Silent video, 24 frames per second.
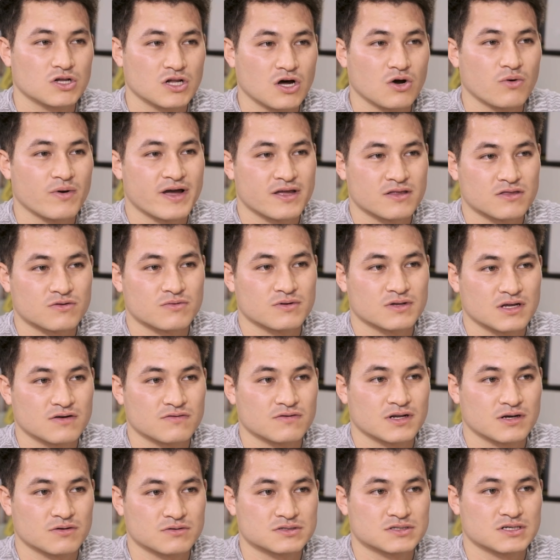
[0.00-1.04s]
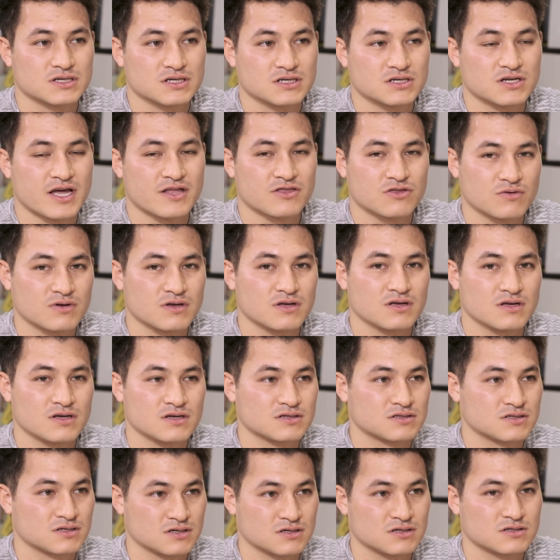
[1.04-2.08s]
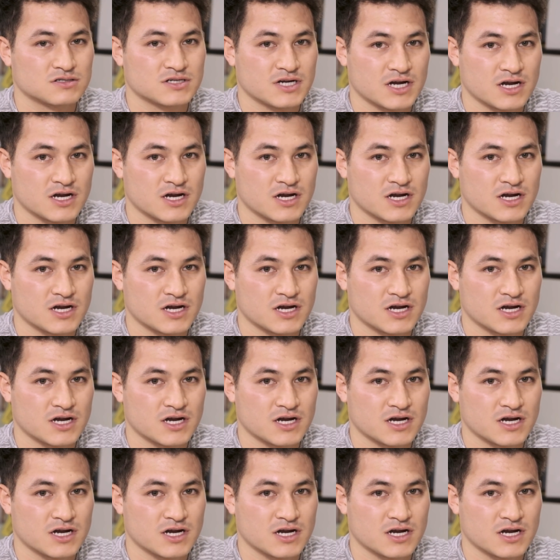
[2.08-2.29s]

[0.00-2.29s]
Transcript: low N3 level, I would say. N3 is the